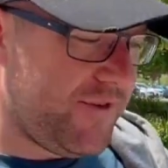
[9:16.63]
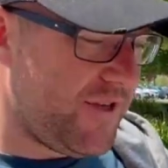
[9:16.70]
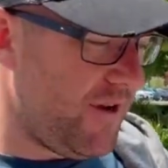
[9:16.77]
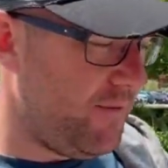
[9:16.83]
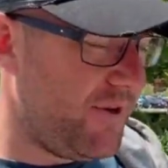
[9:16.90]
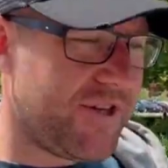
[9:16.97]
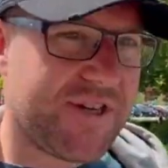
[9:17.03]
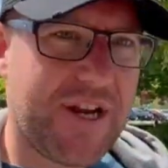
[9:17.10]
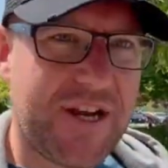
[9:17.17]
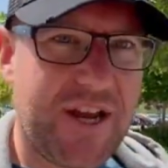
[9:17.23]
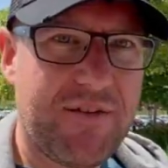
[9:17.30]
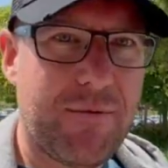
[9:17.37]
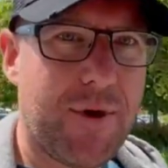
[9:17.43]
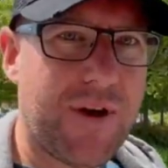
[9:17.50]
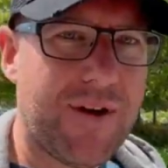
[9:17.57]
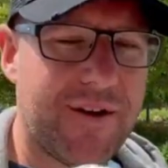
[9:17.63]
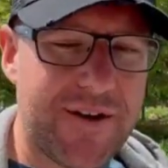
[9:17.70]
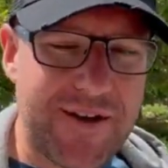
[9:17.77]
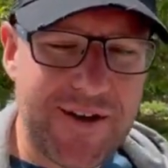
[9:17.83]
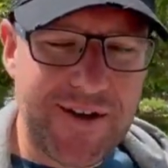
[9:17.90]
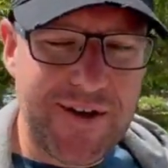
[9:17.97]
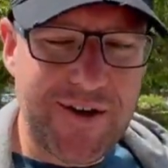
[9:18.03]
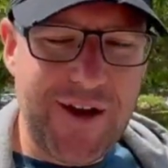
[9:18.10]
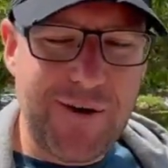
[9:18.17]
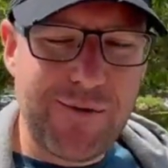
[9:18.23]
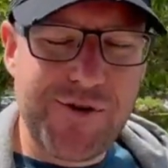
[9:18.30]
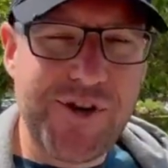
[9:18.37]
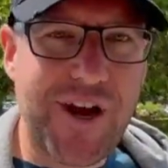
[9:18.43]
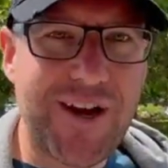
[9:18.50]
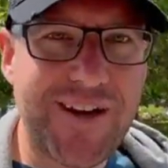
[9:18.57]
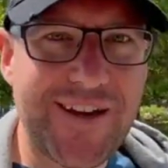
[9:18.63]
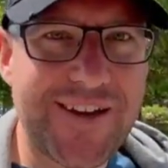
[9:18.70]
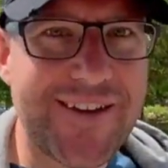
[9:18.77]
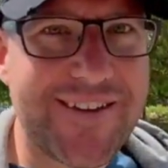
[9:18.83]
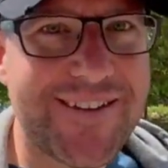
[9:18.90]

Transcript: So we're just going to give him a good old shake.